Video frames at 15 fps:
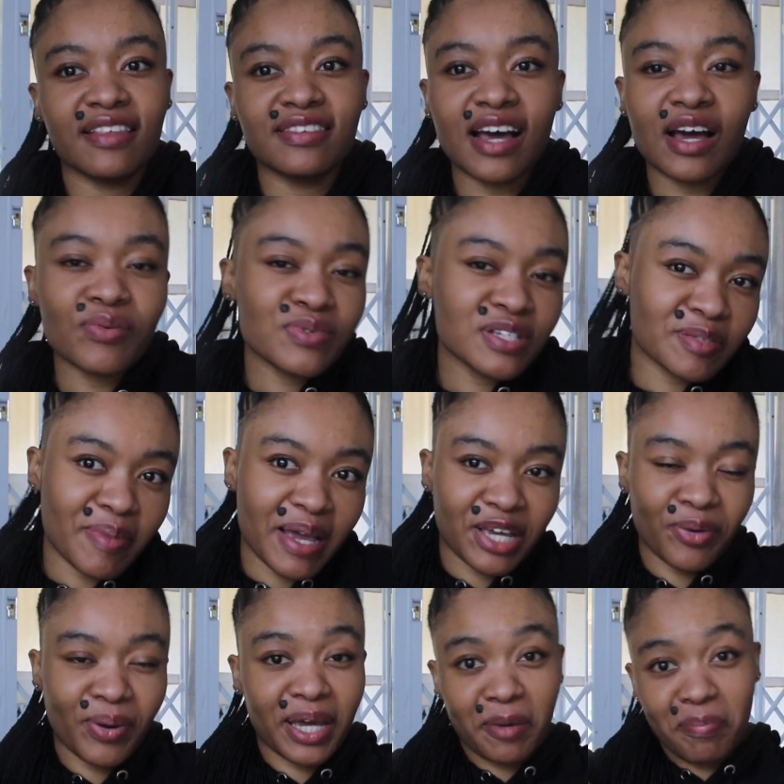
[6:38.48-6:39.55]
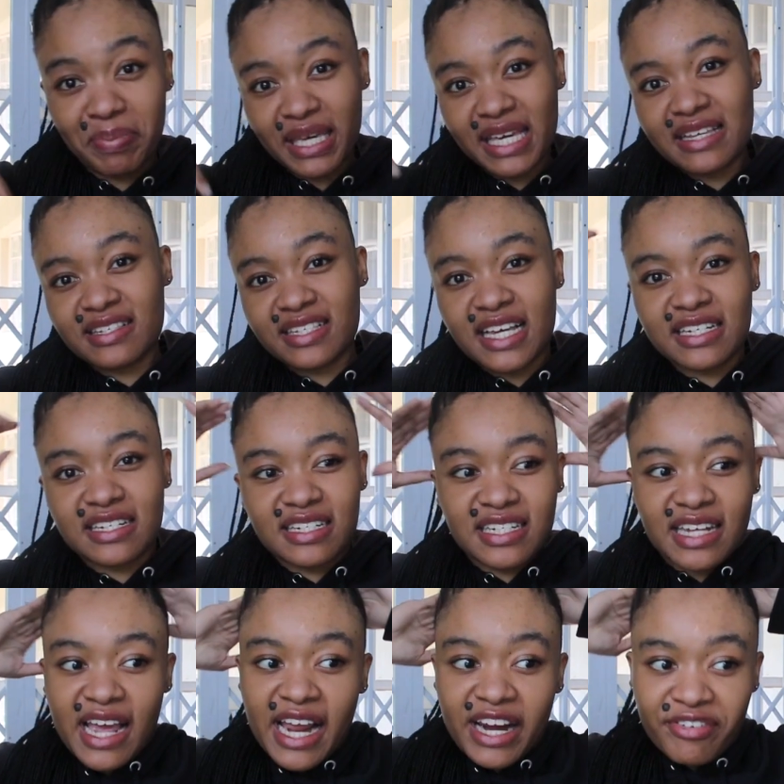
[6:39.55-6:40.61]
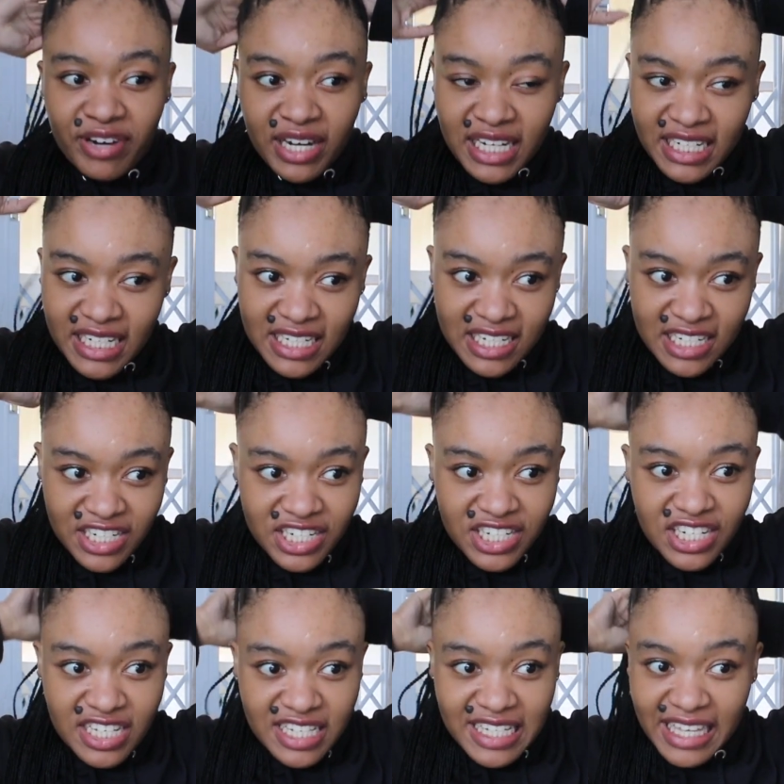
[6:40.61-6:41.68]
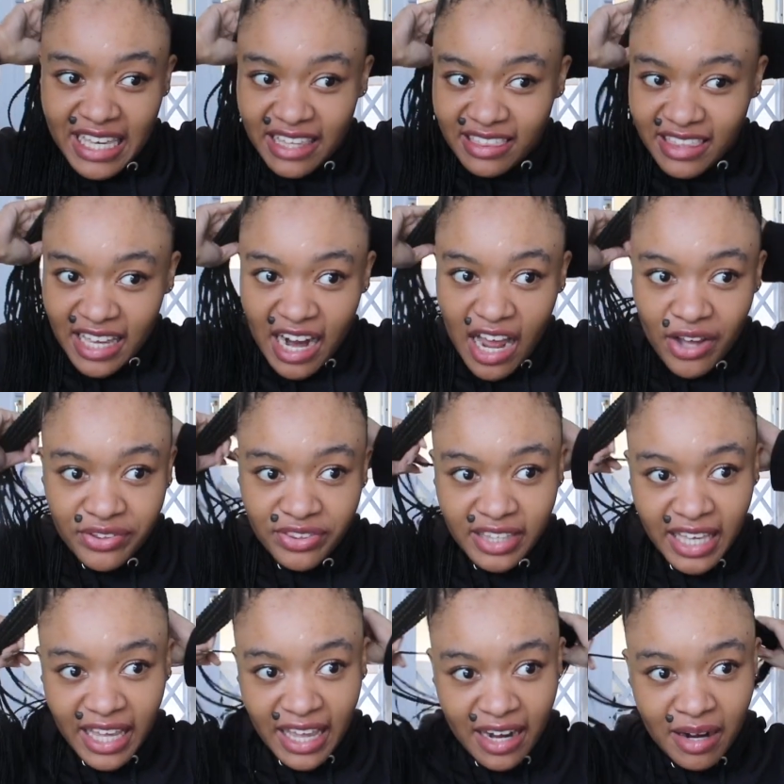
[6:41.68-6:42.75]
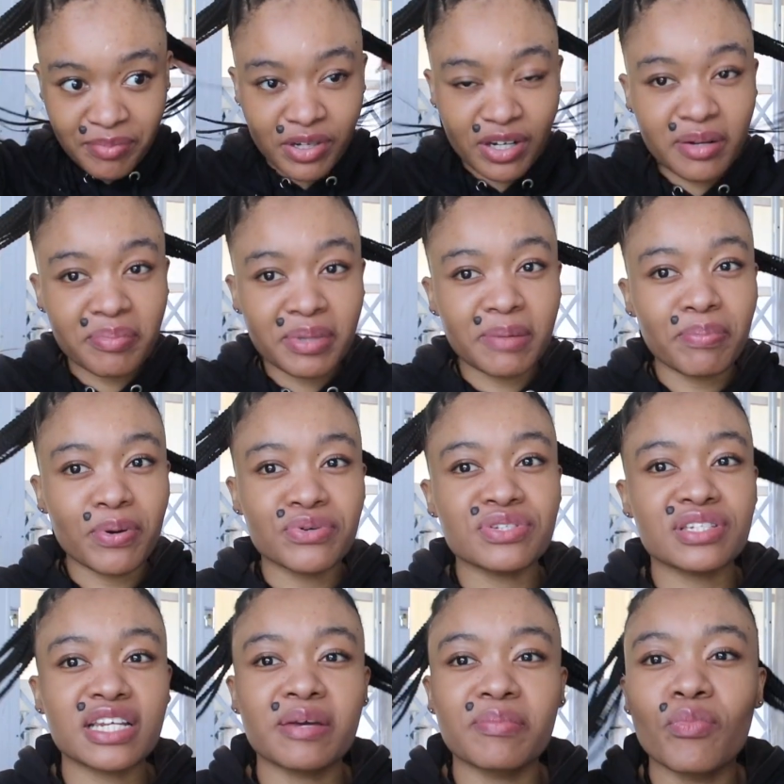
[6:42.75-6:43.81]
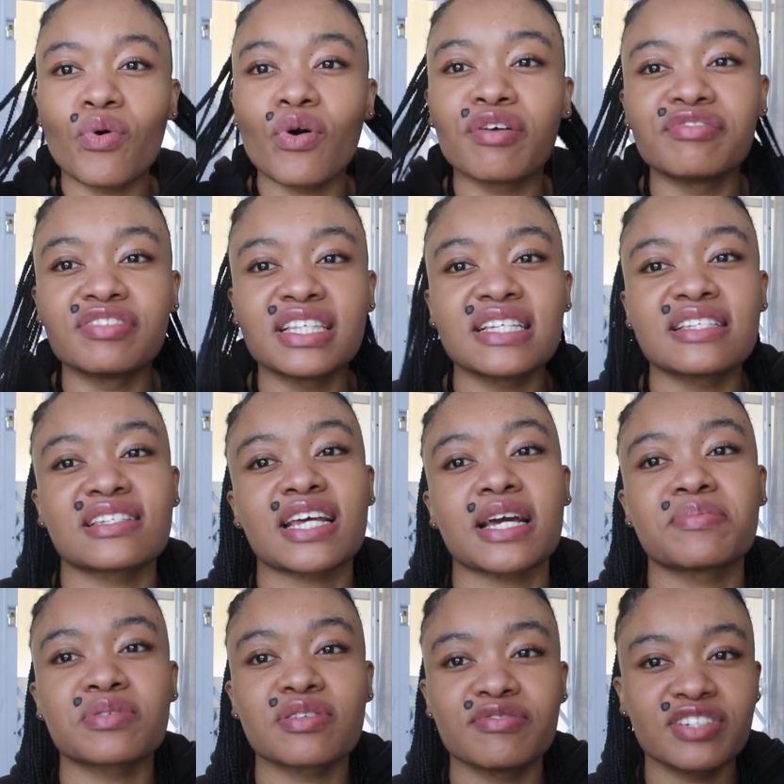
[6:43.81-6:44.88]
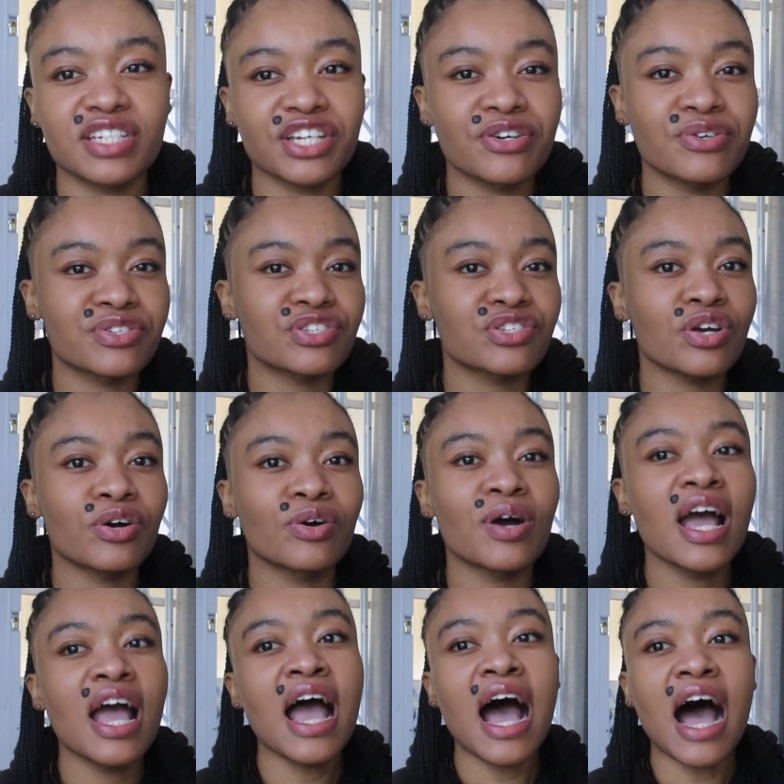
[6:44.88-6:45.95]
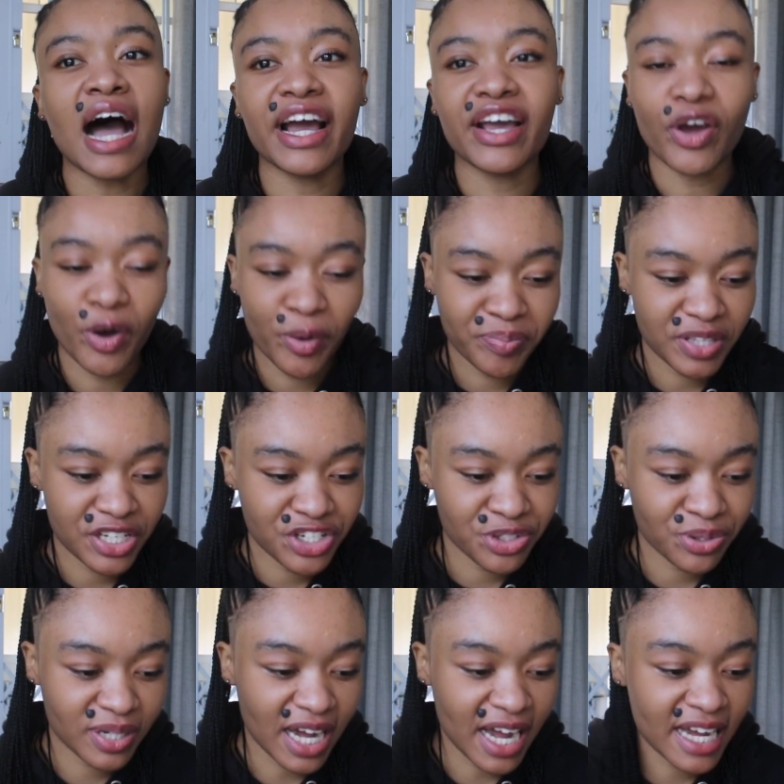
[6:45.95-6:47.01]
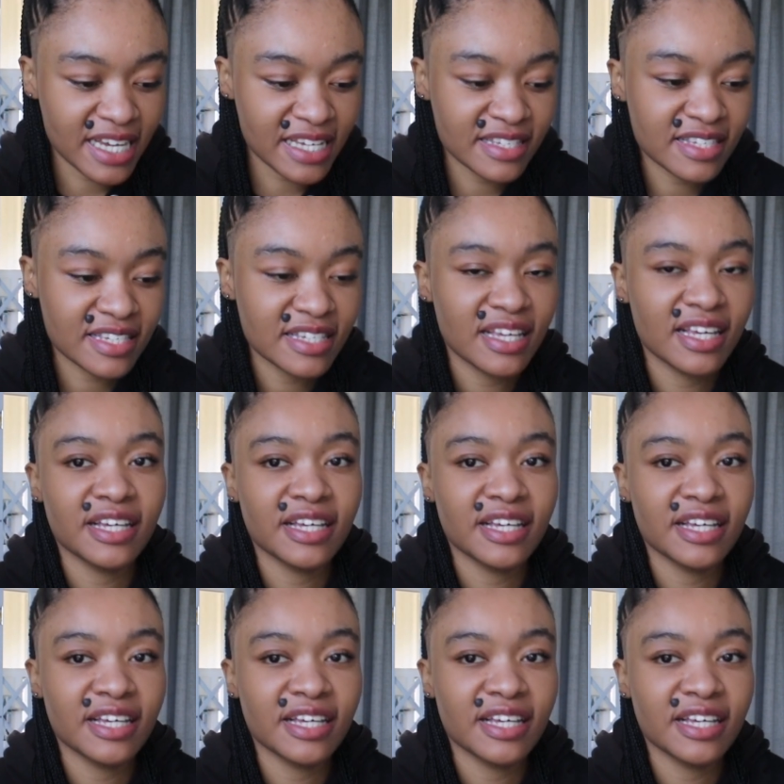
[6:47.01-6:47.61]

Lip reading: that was my quick PSA today. I really needed to just get that out there, and I'm going to be posting more of these types of videos. So I hope that you guys